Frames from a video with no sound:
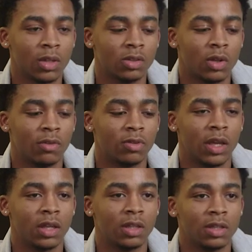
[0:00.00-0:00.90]
so I feel
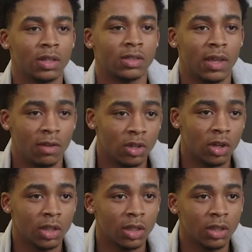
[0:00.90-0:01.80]
like it's heavy
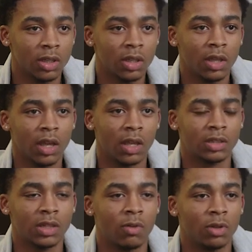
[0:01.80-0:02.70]
on it, and
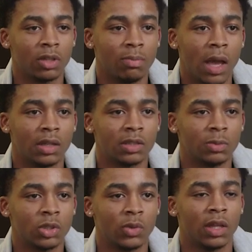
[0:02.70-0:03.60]
it's not really balanced
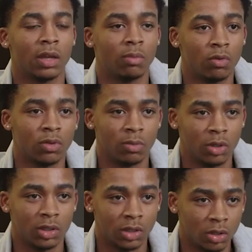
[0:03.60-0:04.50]
between like both
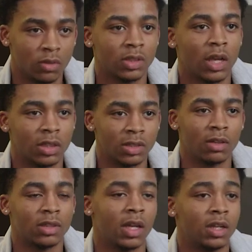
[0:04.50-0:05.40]
communities, the north side, the
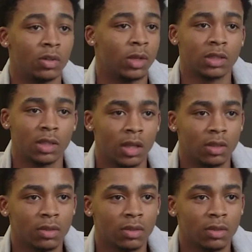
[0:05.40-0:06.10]
south side, and the west side.